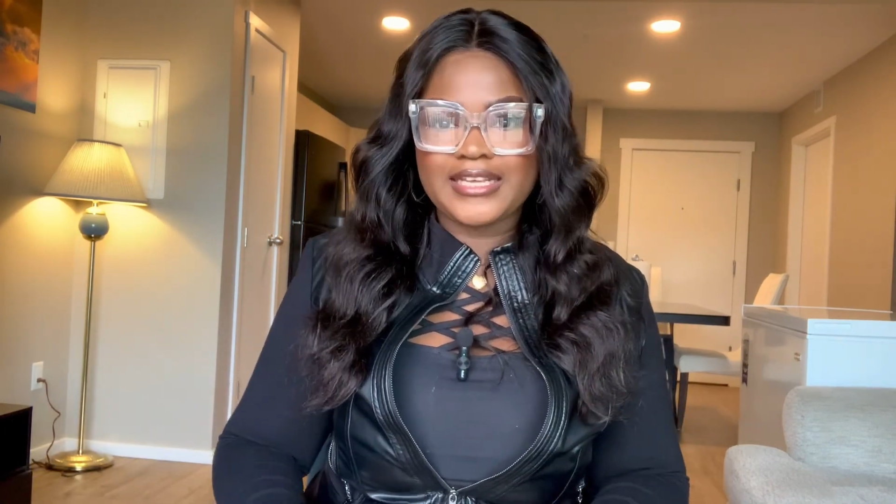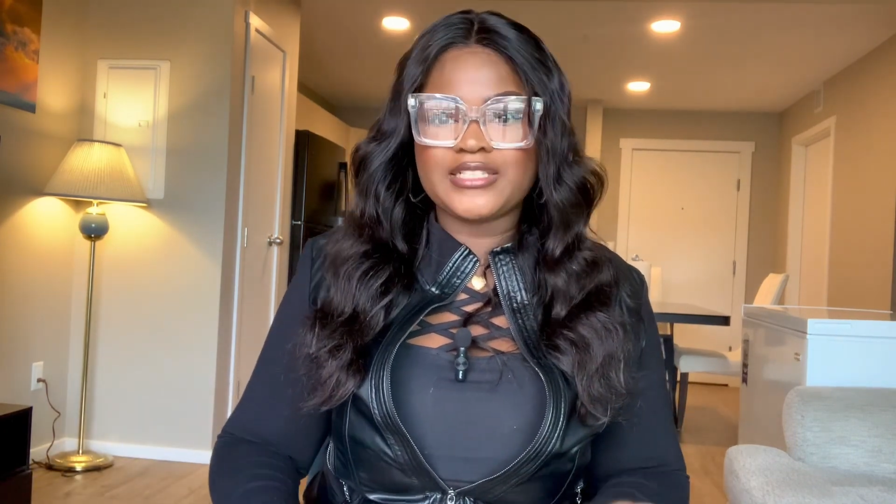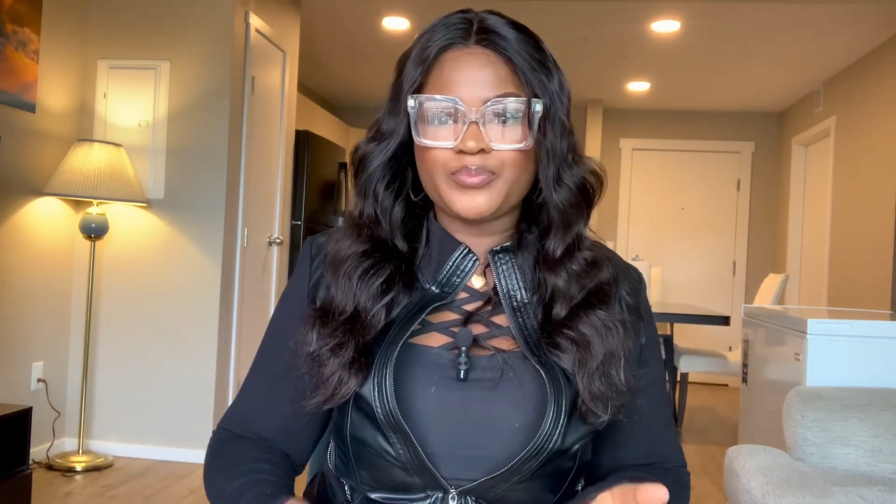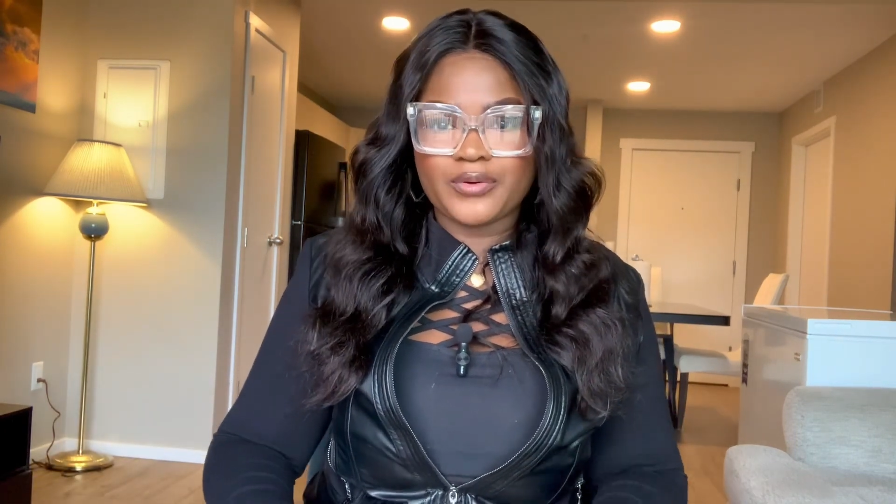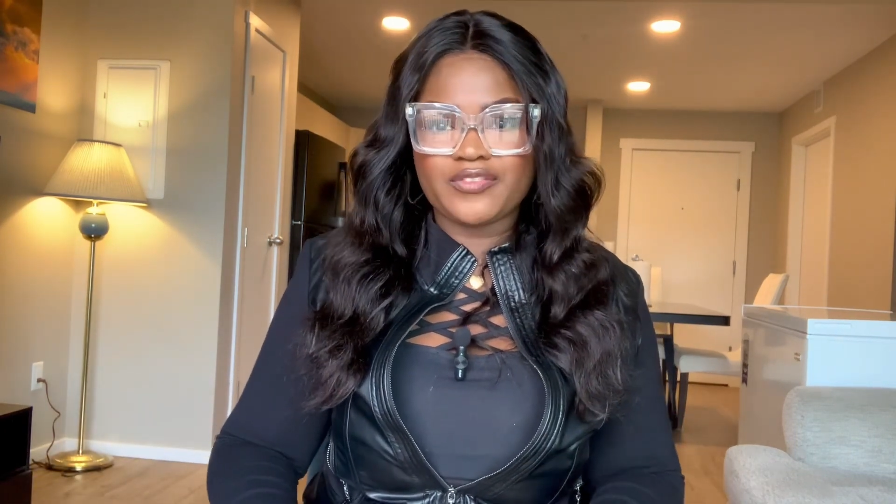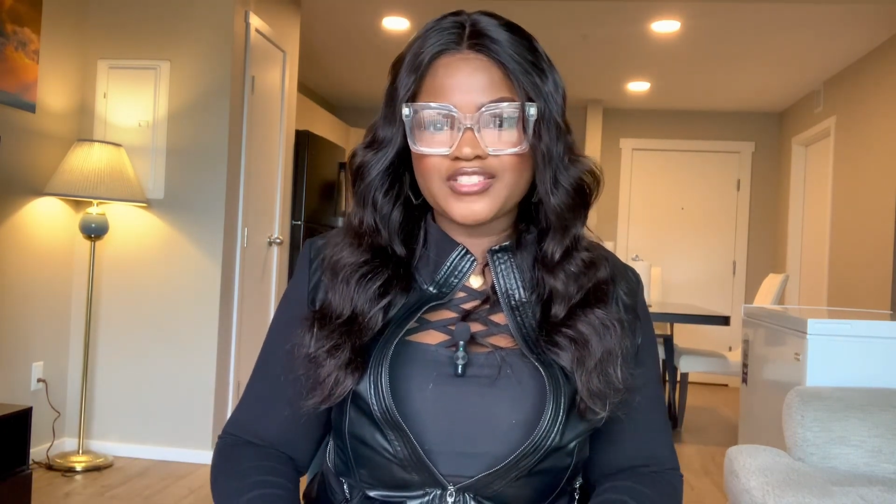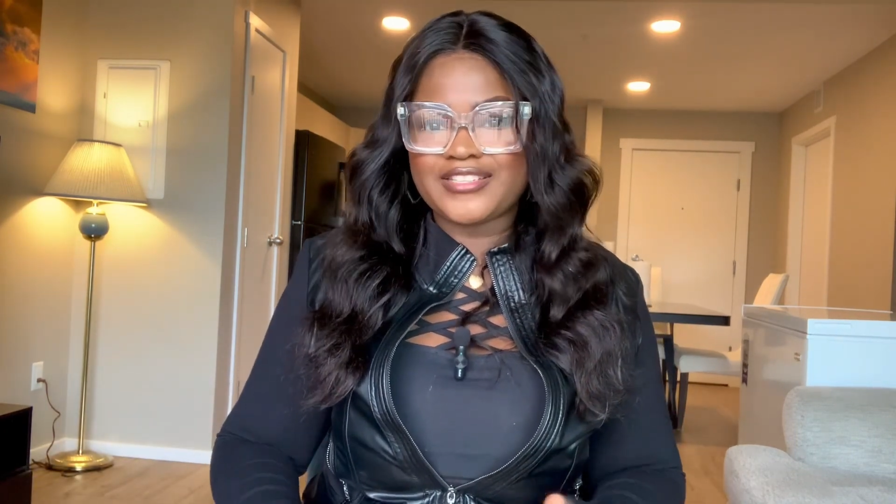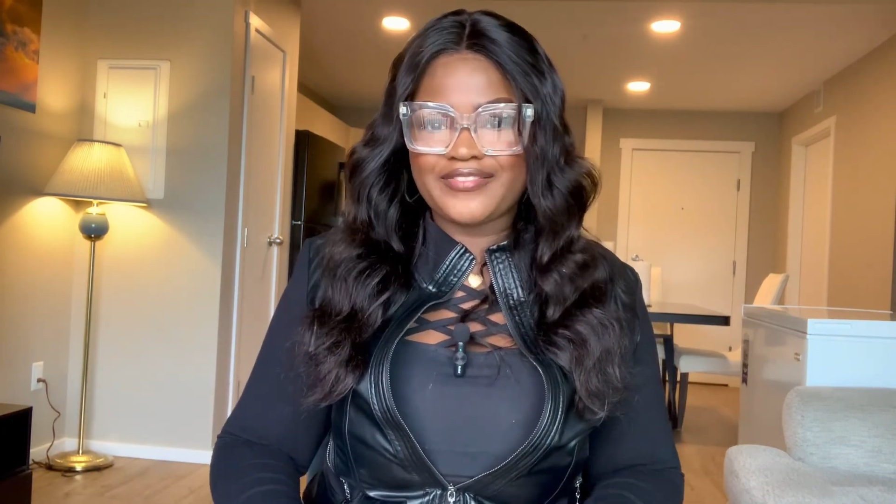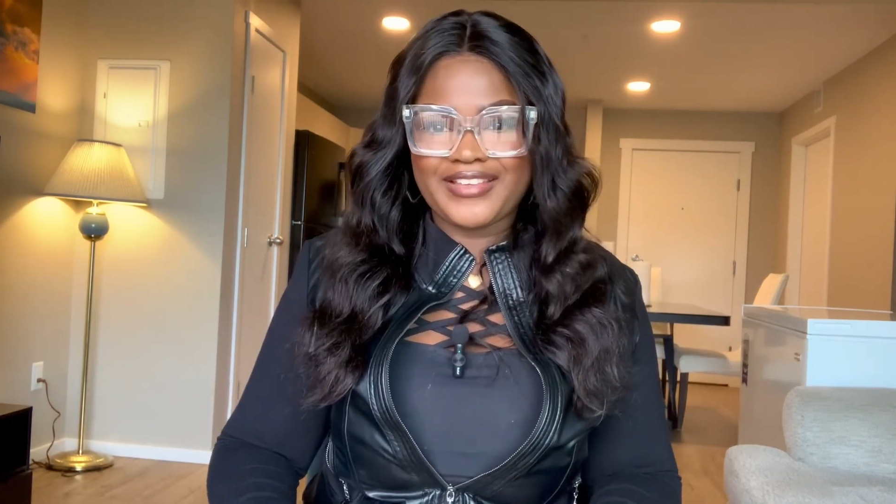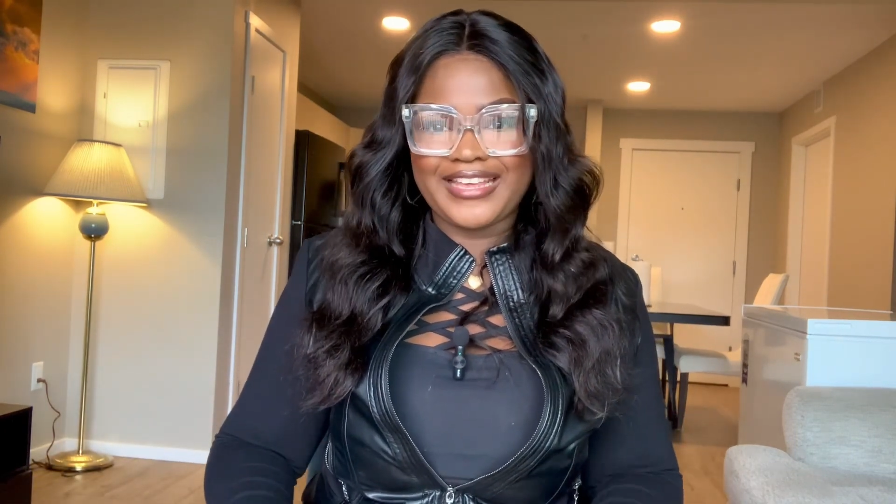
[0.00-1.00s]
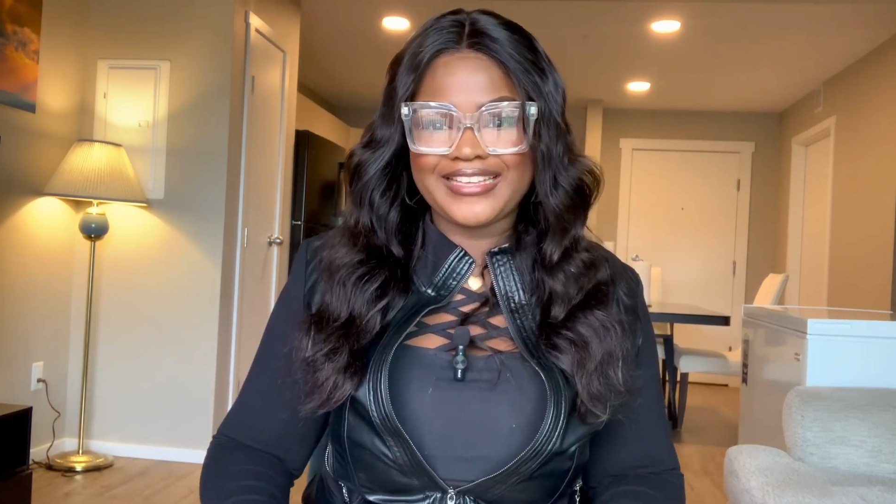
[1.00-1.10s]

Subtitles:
his birth certificate.